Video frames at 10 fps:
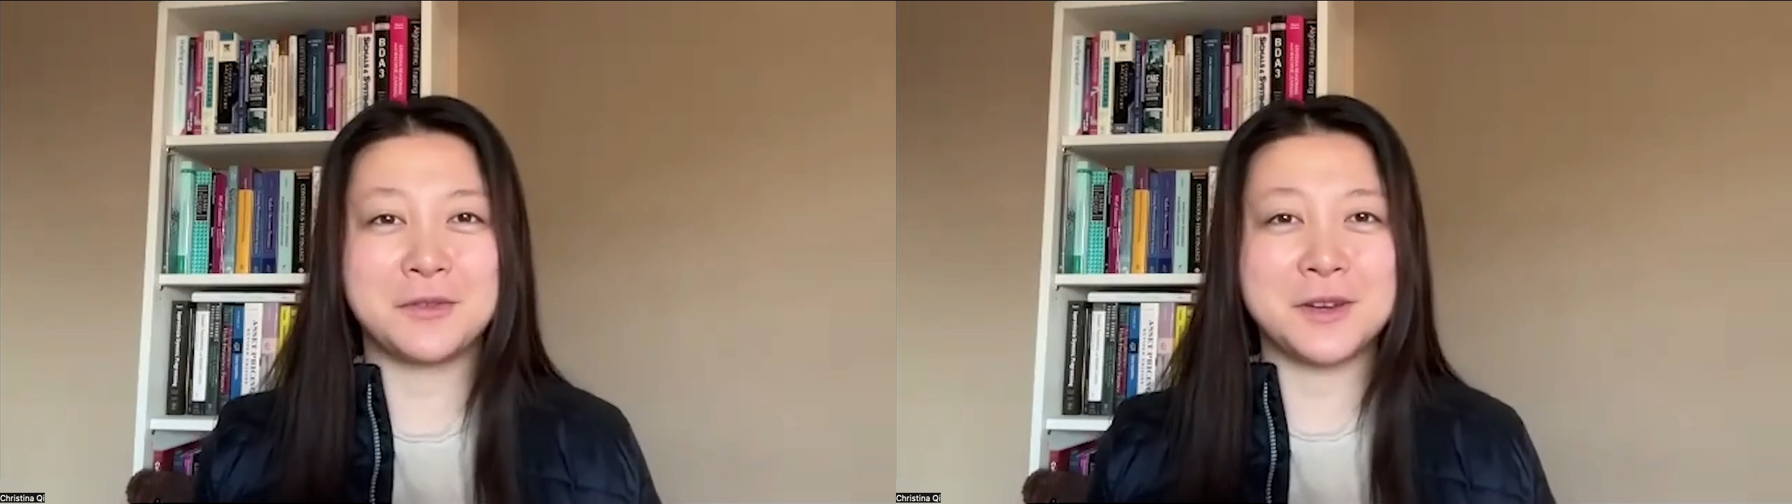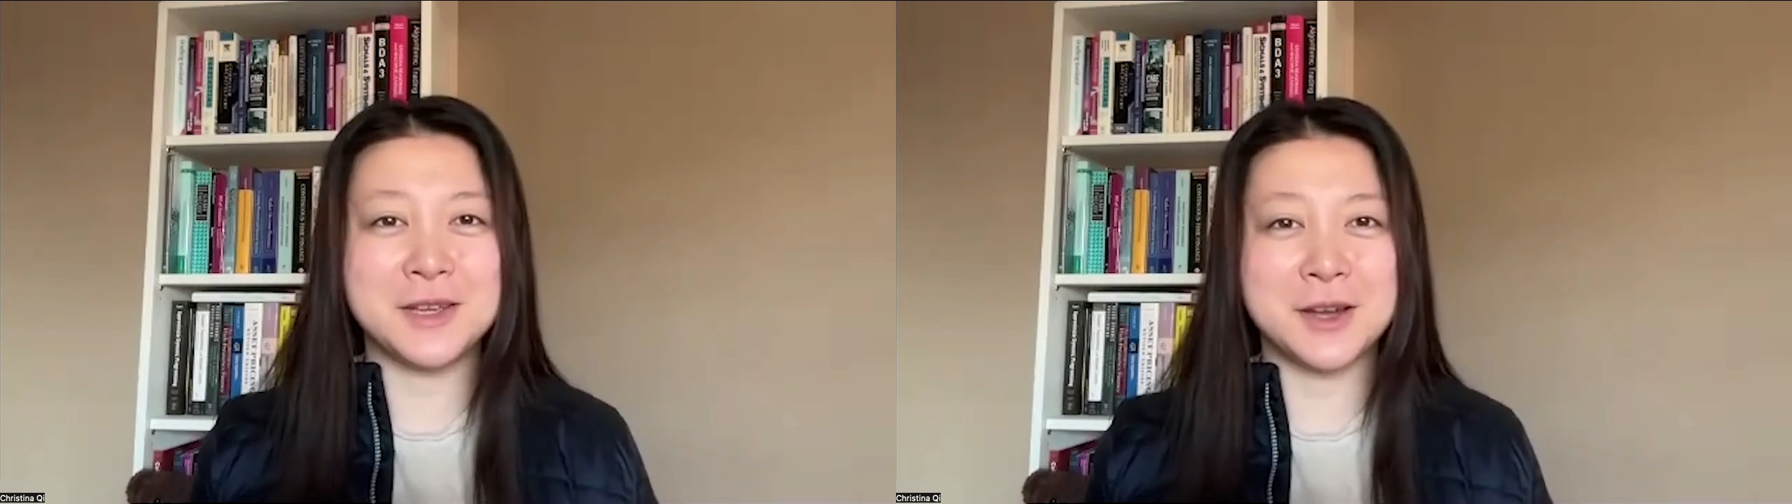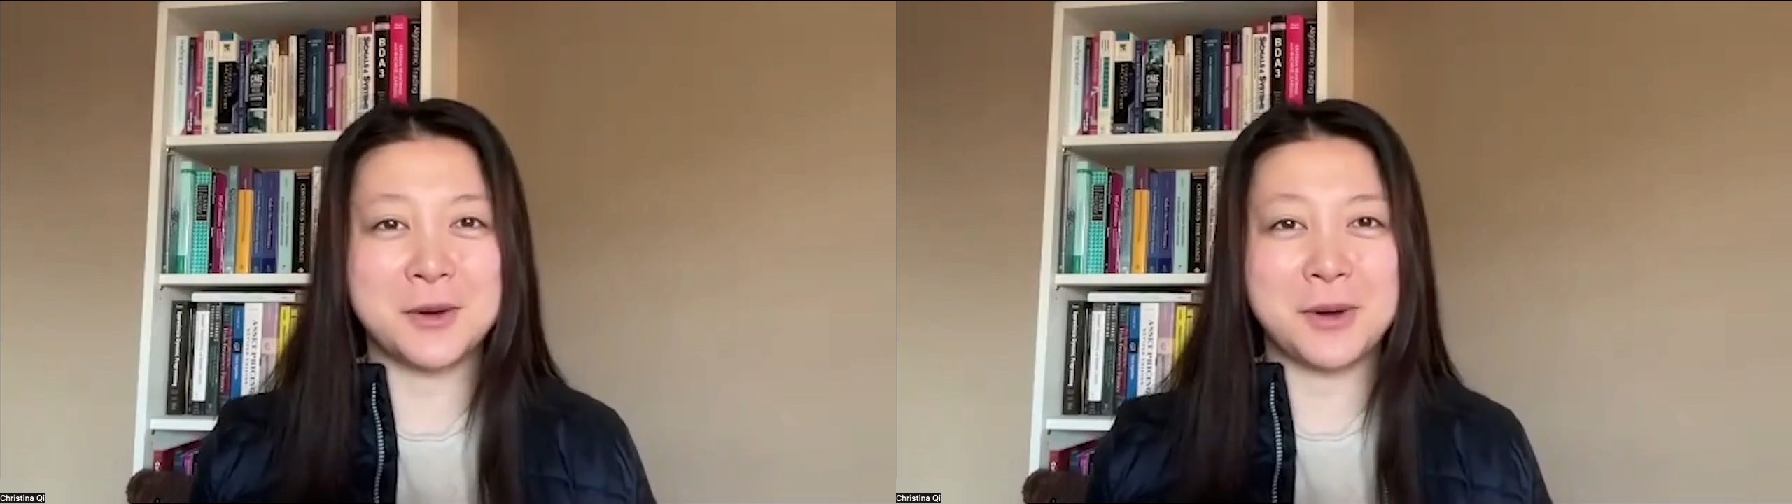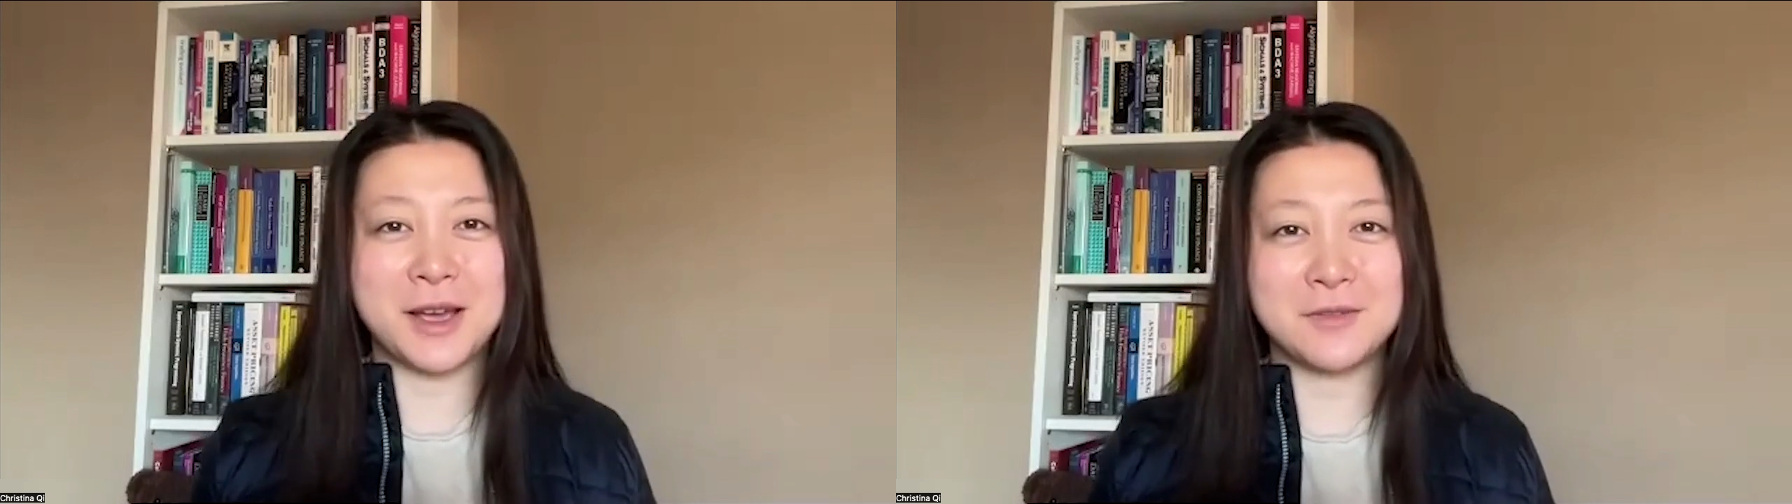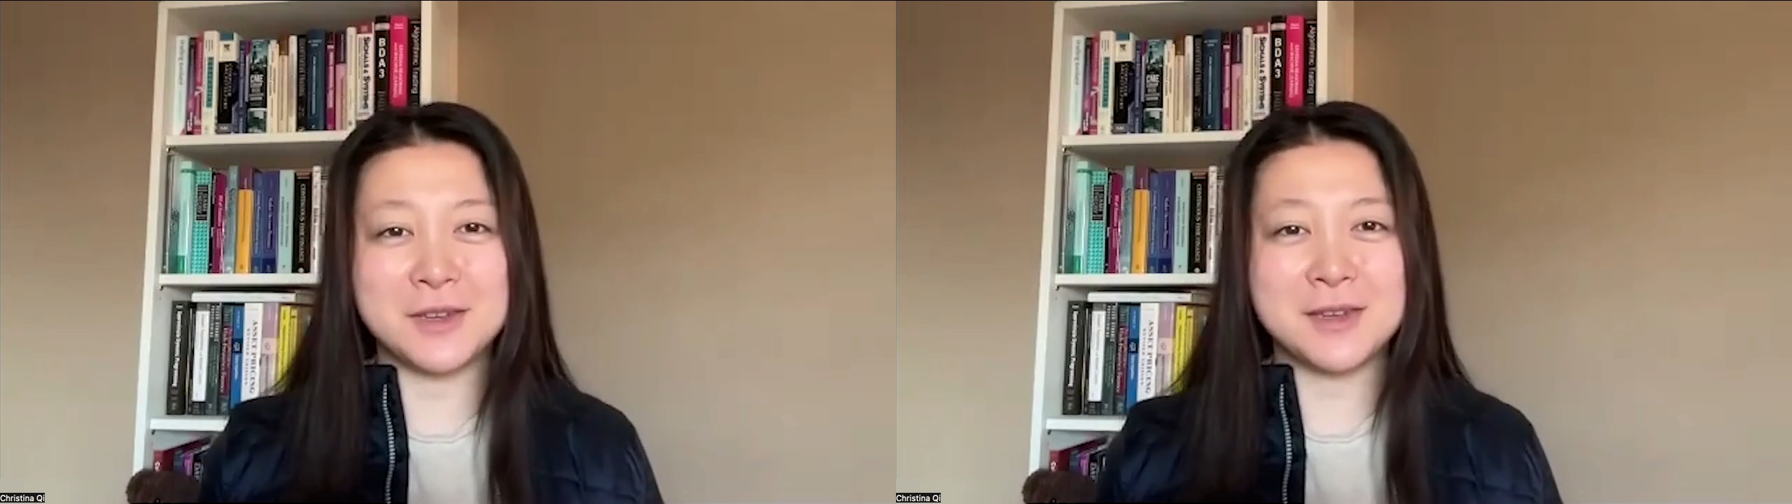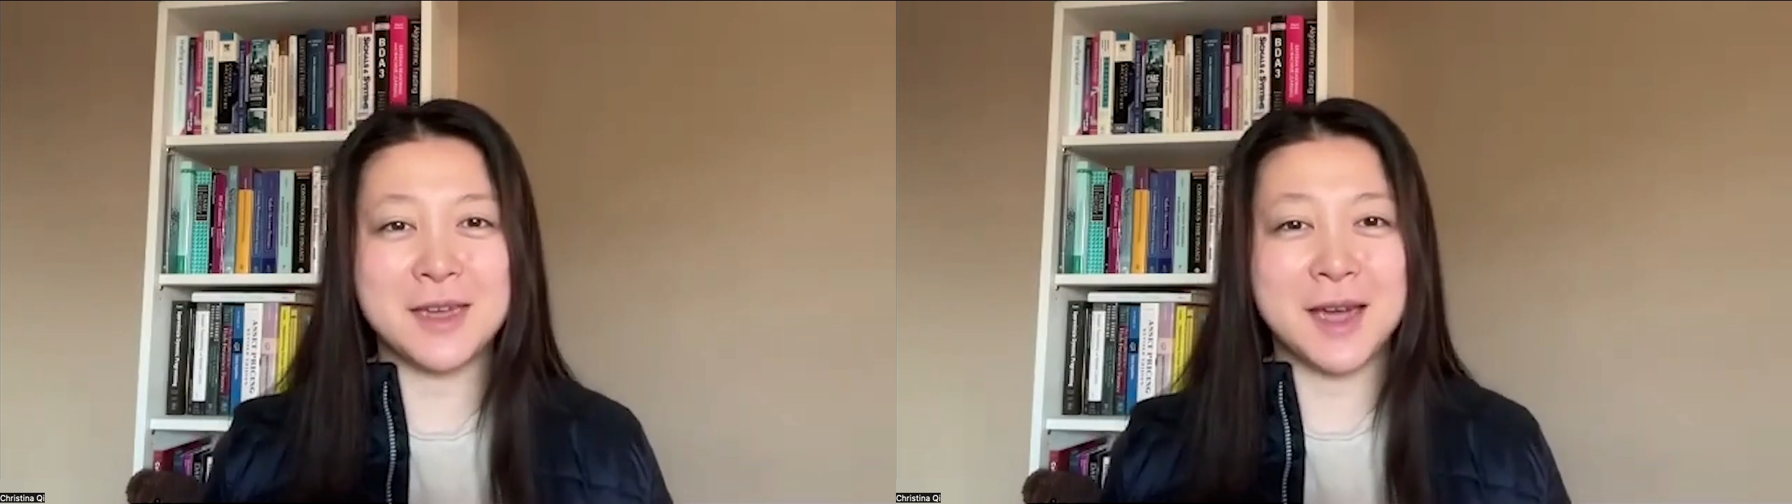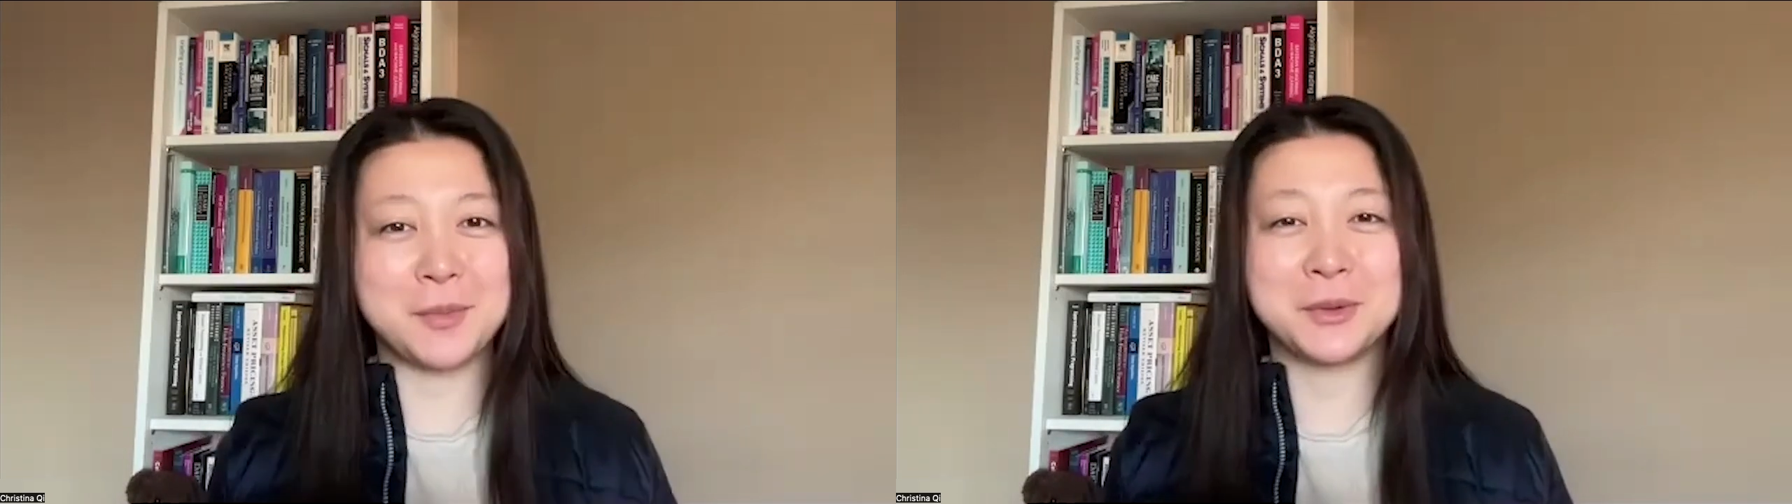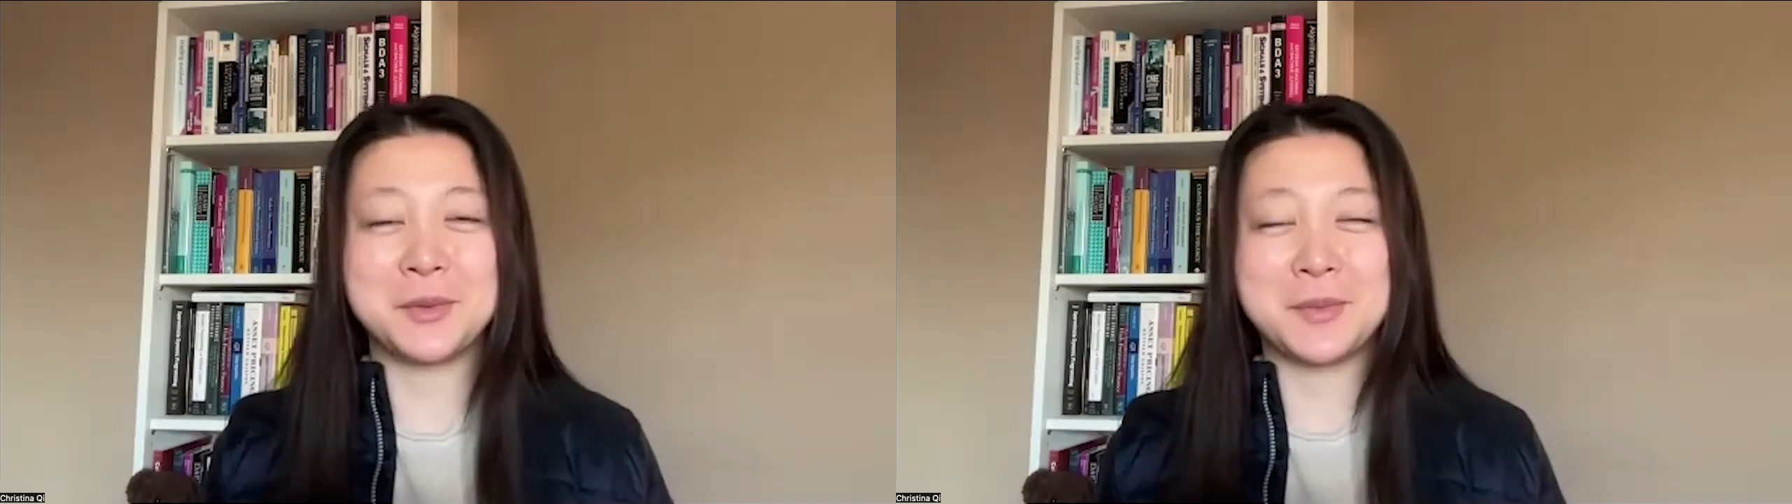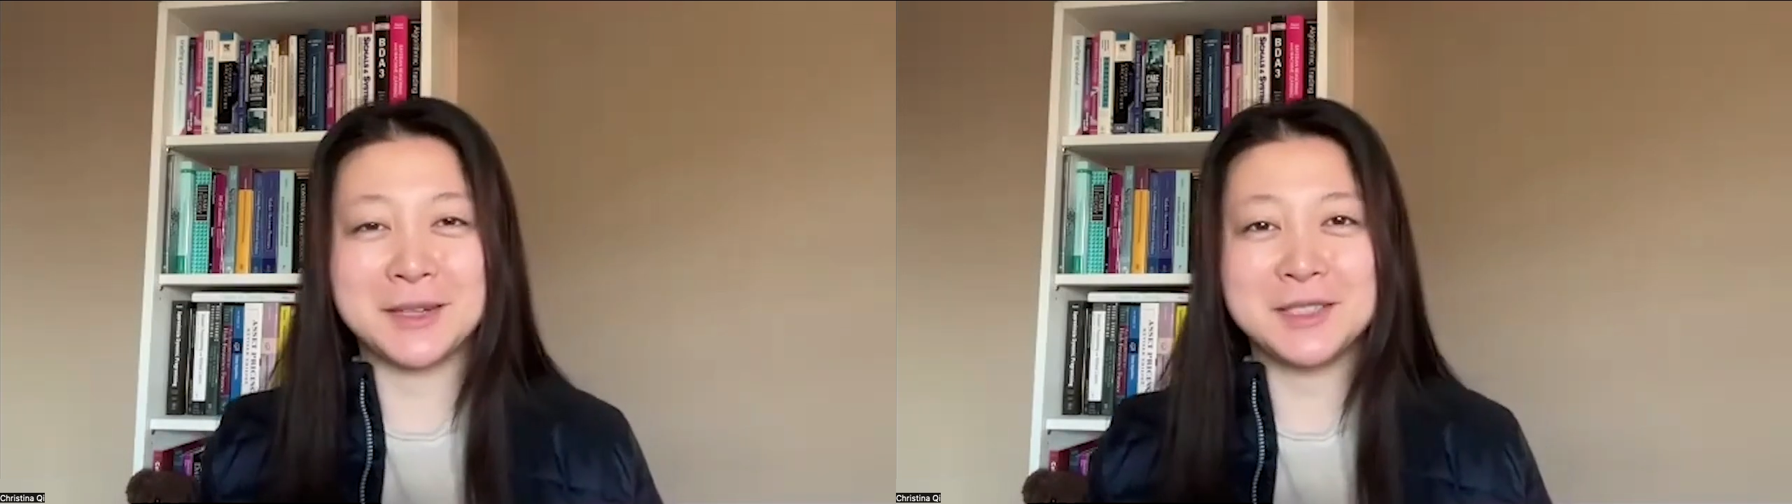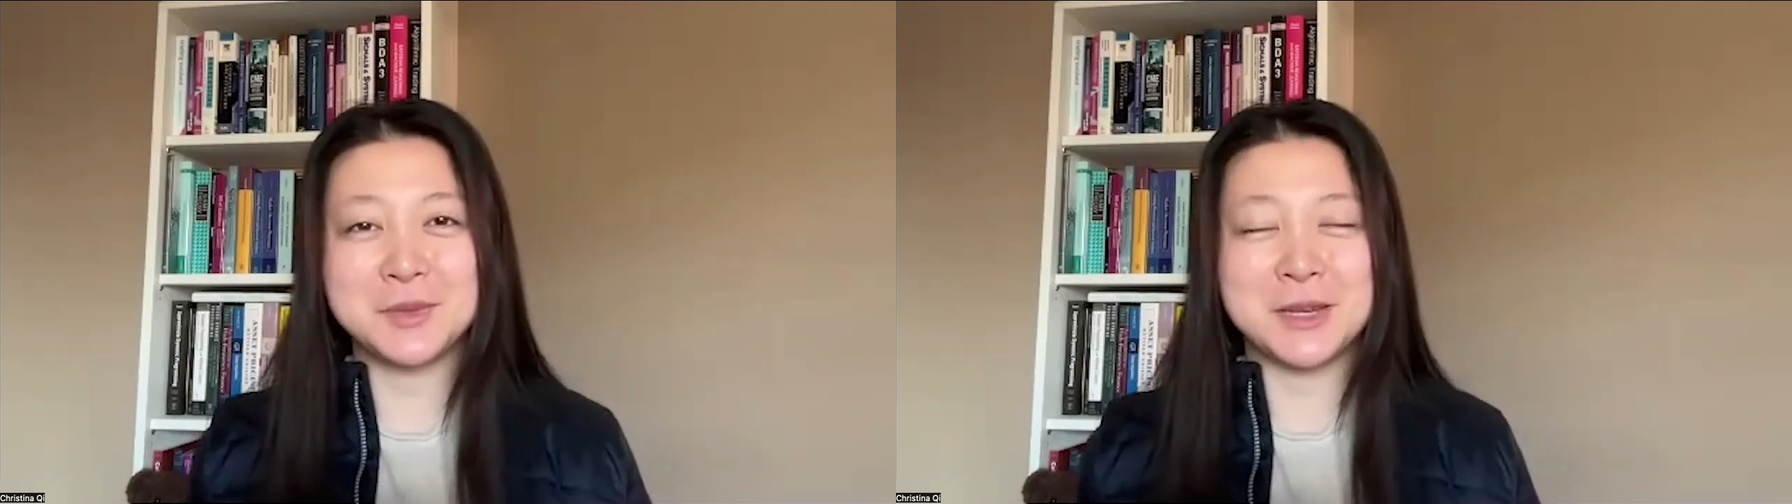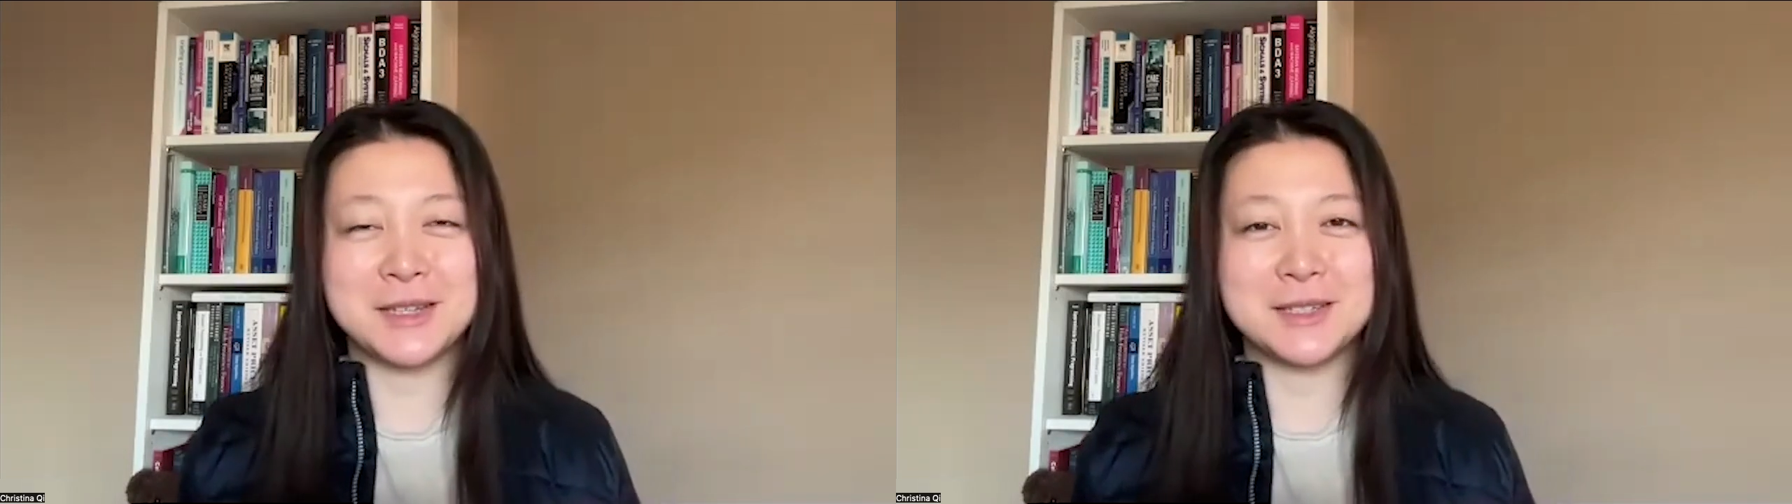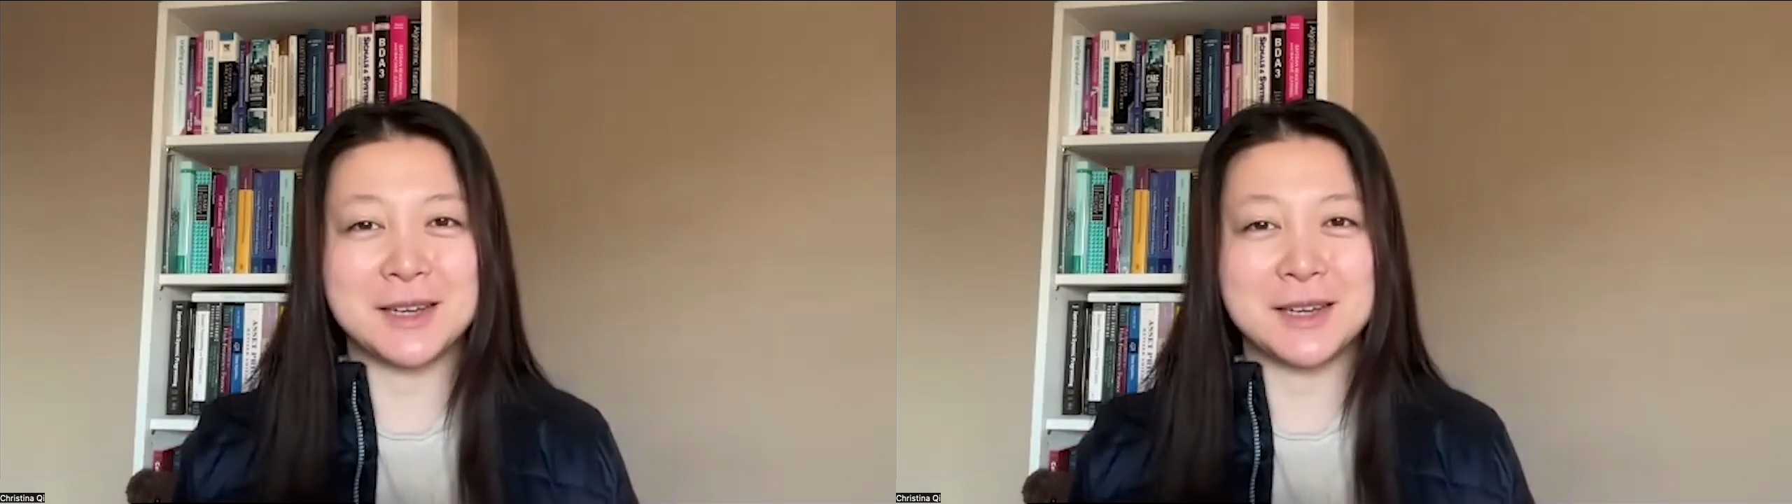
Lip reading: Neo IV Capital Management.